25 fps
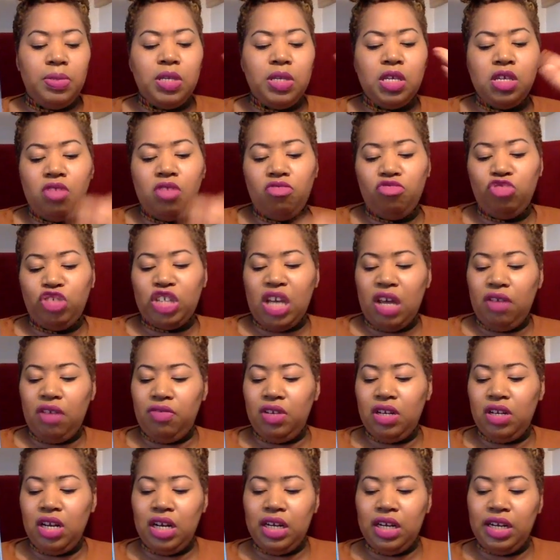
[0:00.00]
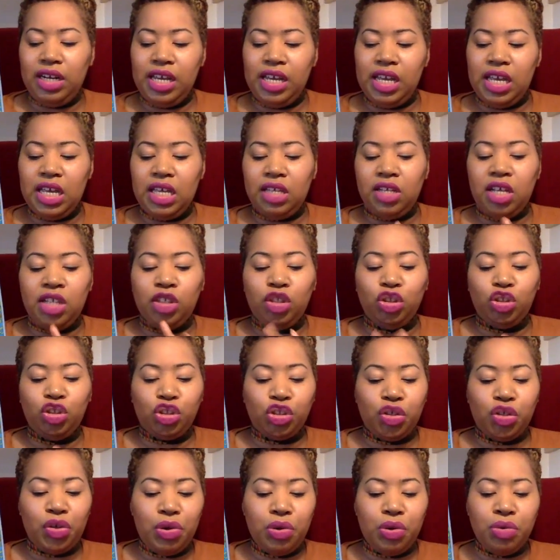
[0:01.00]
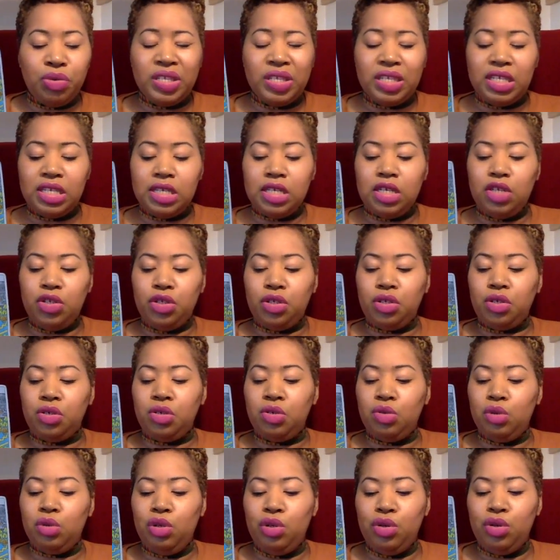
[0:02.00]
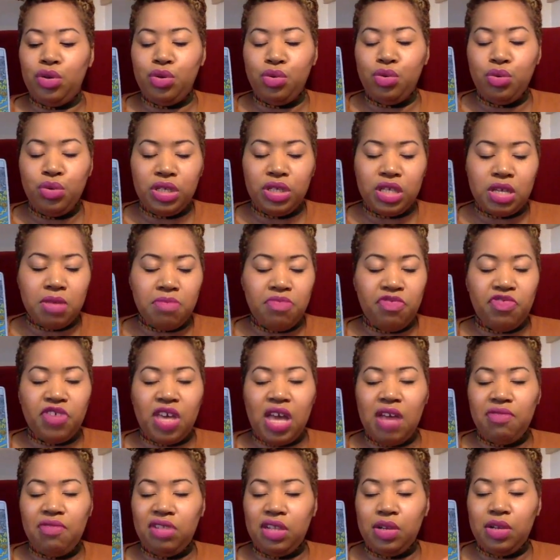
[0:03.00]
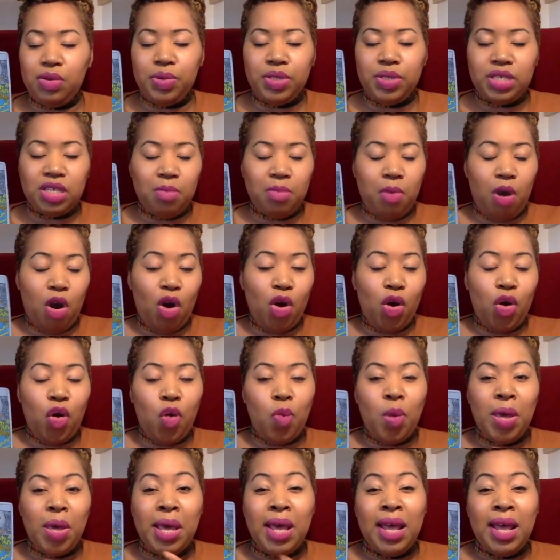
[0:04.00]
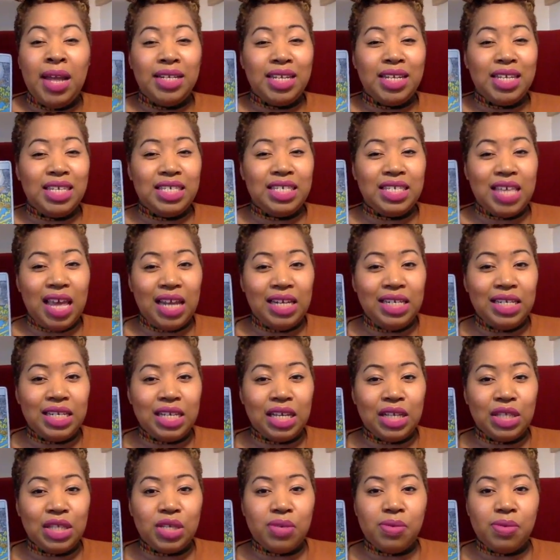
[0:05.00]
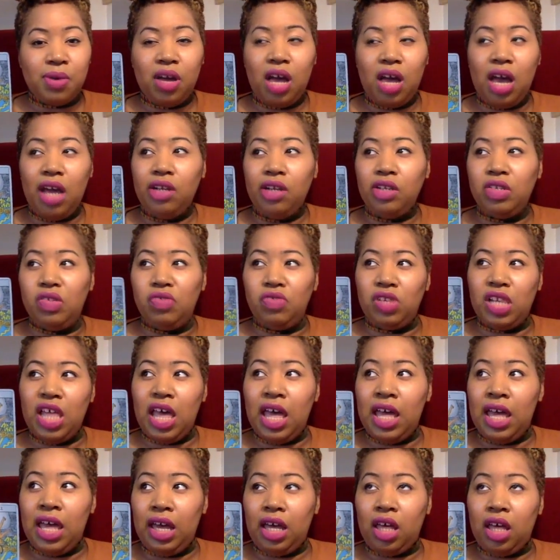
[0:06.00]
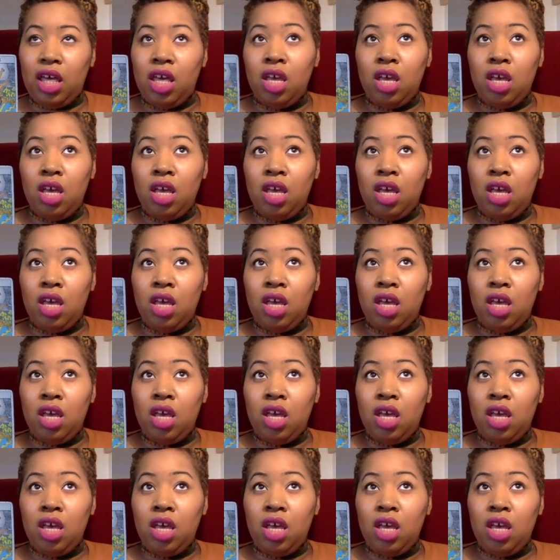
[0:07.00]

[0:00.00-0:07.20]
So you definitely, in June, sees you lose some faith, lose some hope, descending to a kind of like,